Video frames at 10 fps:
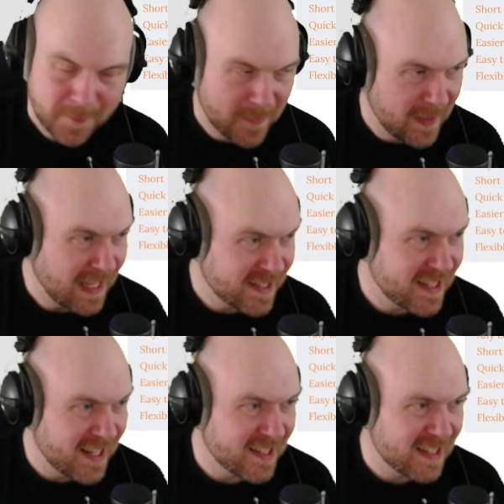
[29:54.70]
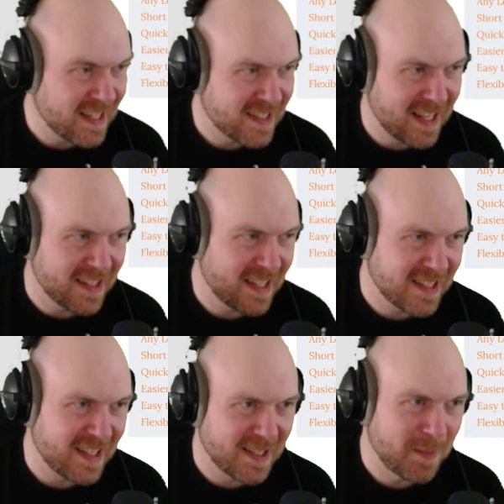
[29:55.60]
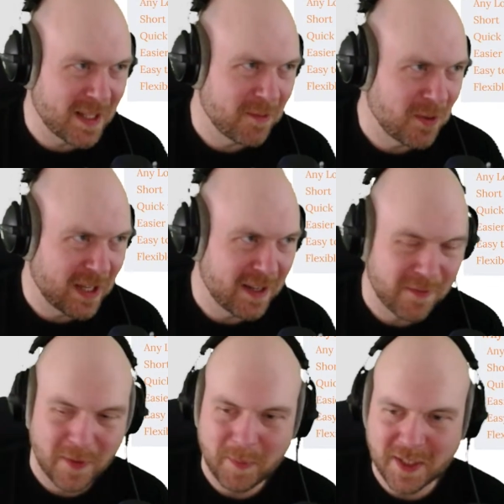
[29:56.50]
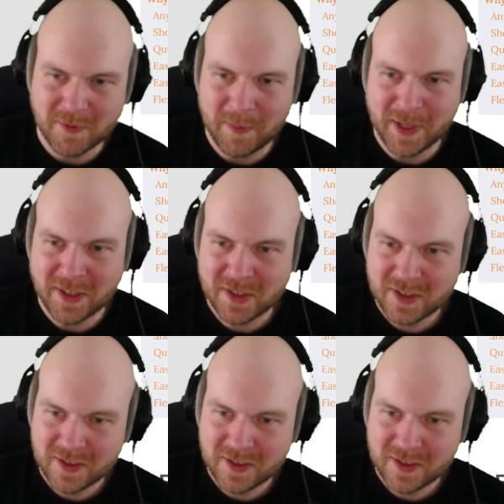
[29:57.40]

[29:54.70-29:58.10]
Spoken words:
That's not something that we'll get from this webpage.